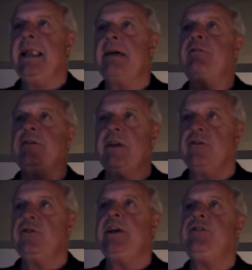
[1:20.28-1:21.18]
in every
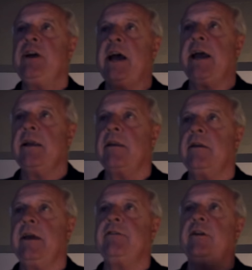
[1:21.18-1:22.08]
sense, CGI and
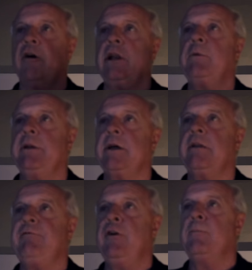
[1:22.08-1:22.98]
other things in Hollywood and
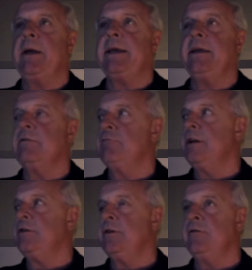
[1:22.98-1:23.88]
other filmmaking
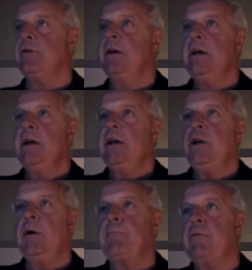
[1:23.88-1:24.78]

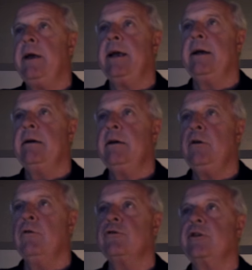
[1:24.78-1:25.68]
traditions, you bring
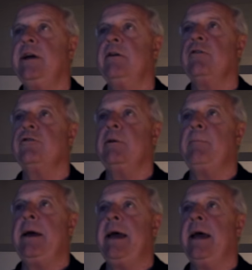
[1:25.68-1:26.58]
your skills to
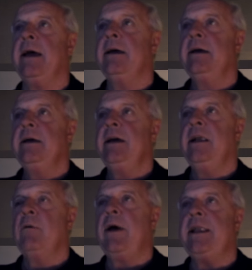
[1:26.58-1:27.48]
bear
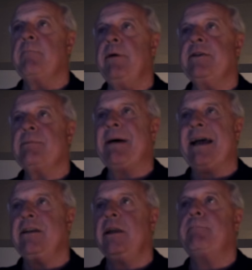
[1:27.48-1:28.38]
in a way that brings it
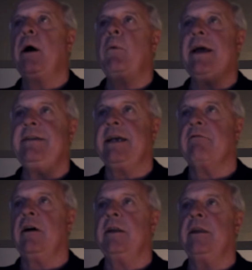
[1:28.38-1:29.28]
back to the poetic
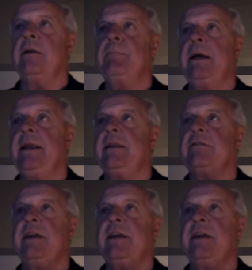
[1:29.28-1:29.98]
rather than merely the